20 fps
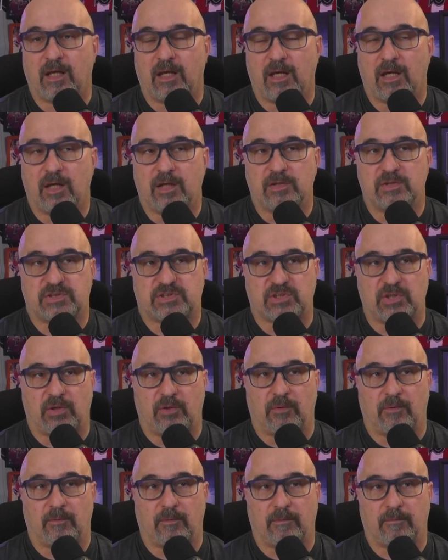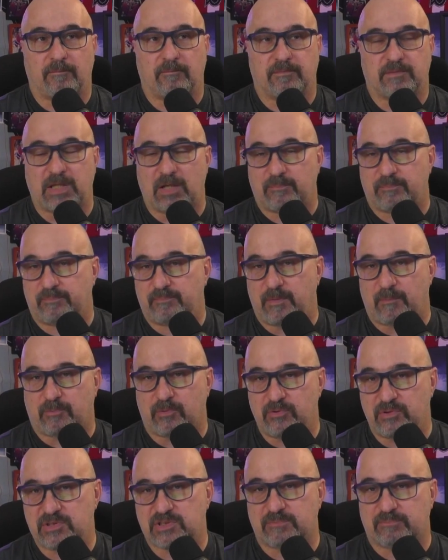So the
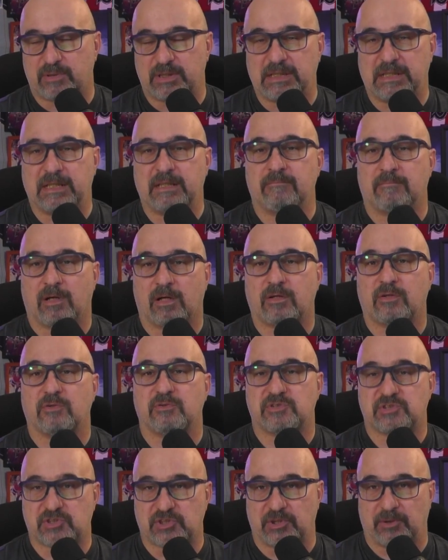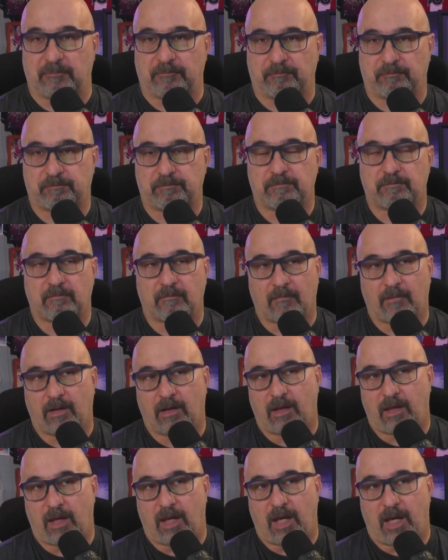Bruins are bringing in Marco Sturm.
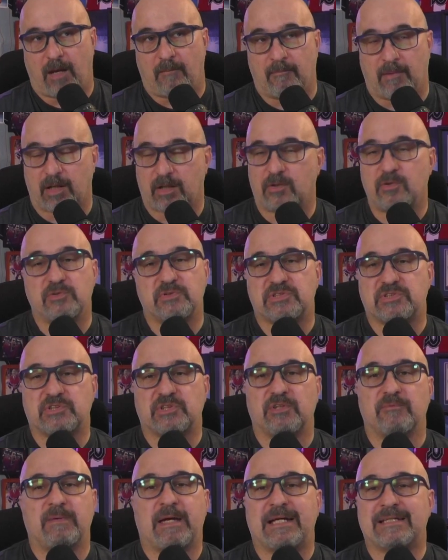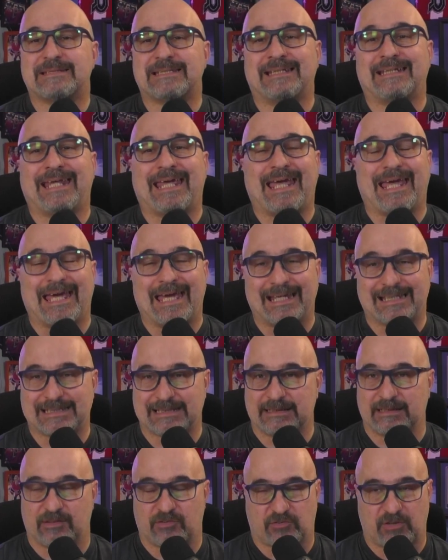Marco Sturm has an
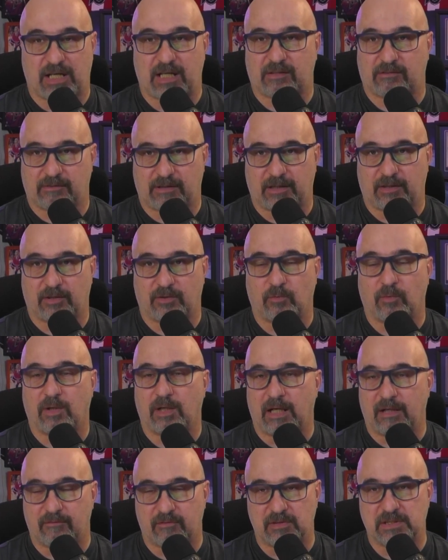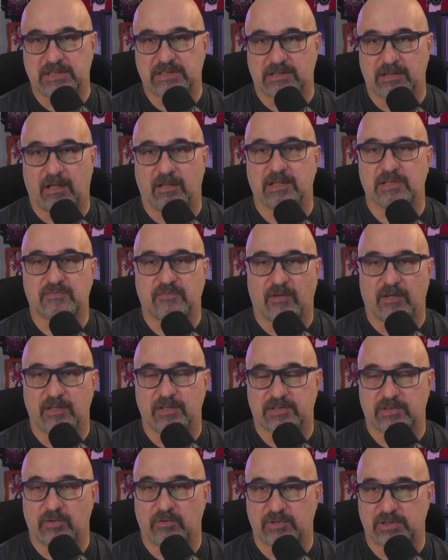excellent track record wherever he's gone as far as
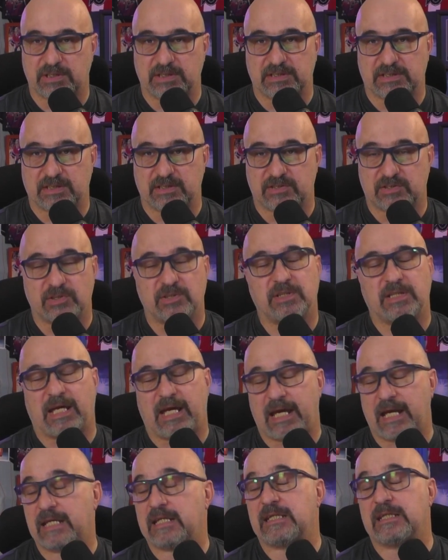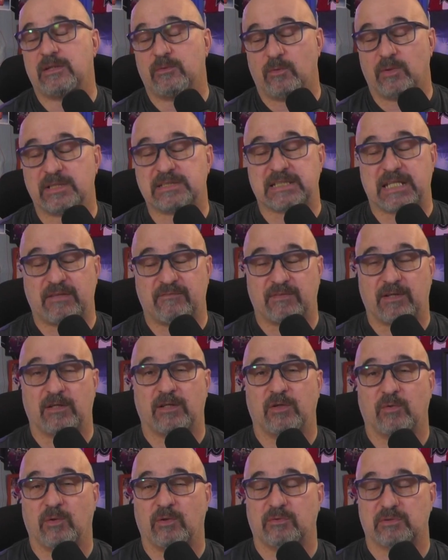coaching is concerned, and he was very
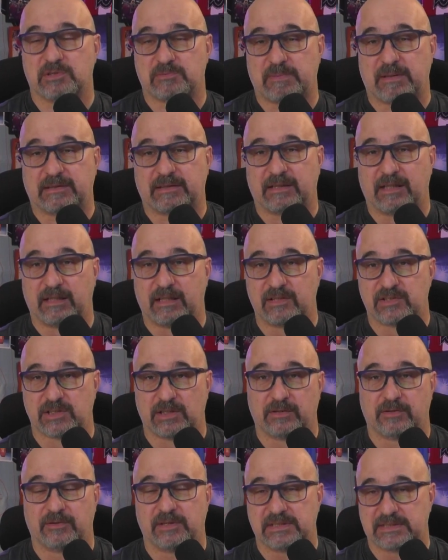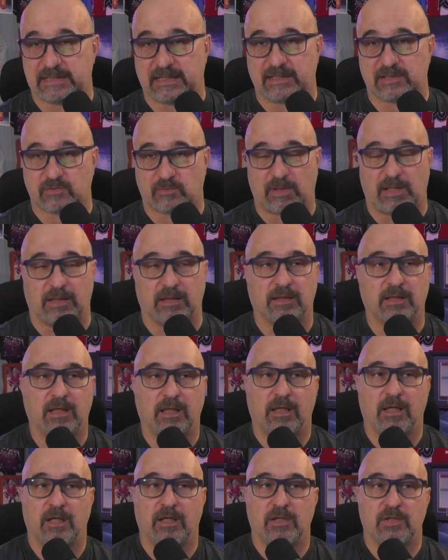well-respected NHLer in his day as well.
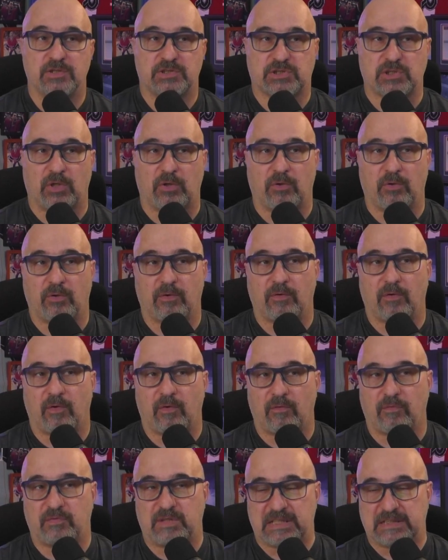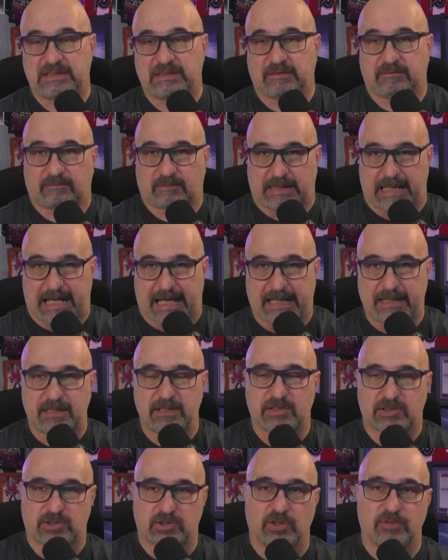So adding
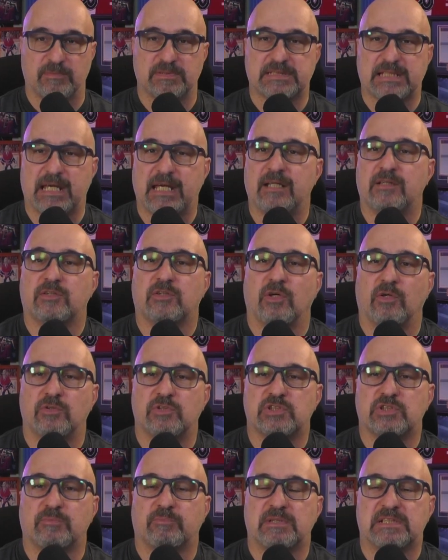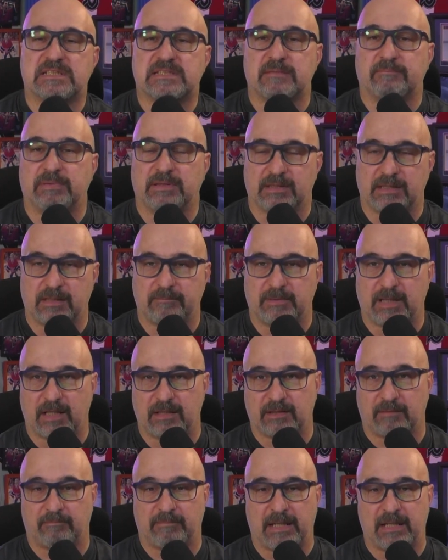Sturm as the head coach to bring stability behind
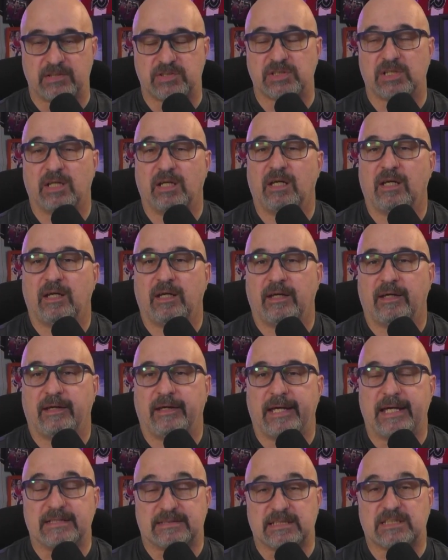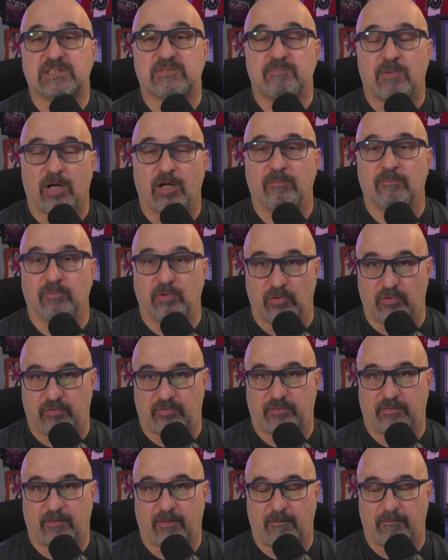the bench is a smart move
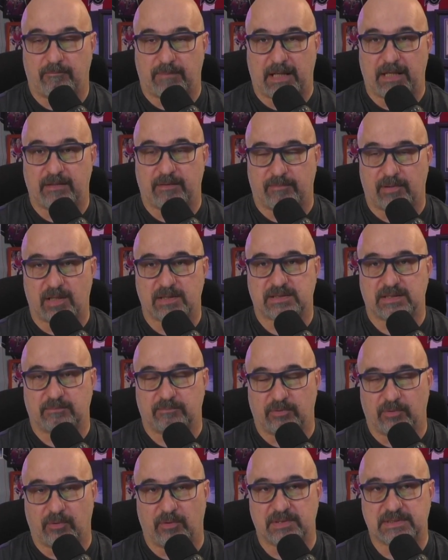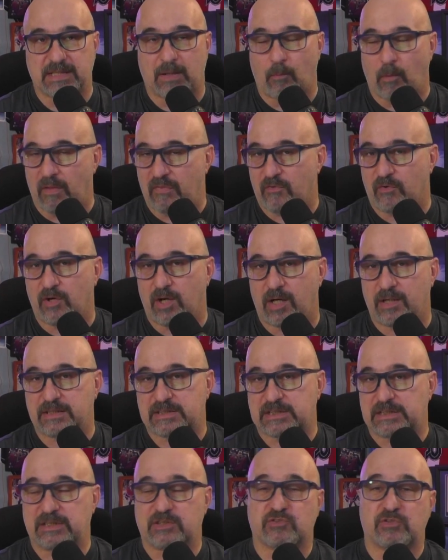by the Boston Bruins. Now, whether or not it's
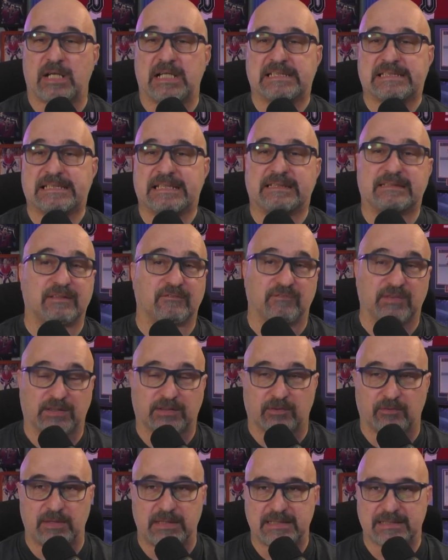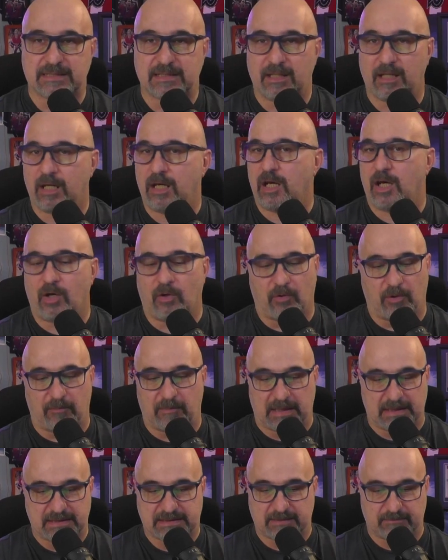going to translate to victories
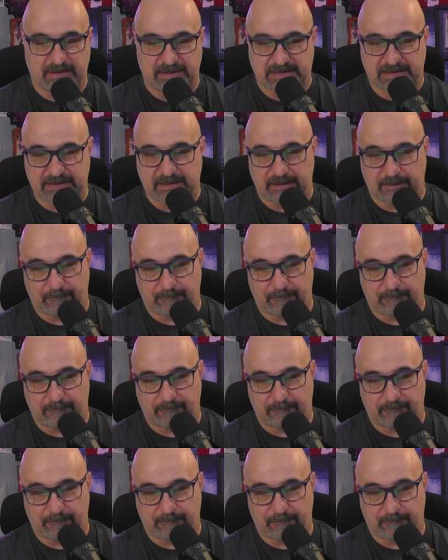remains to be seen.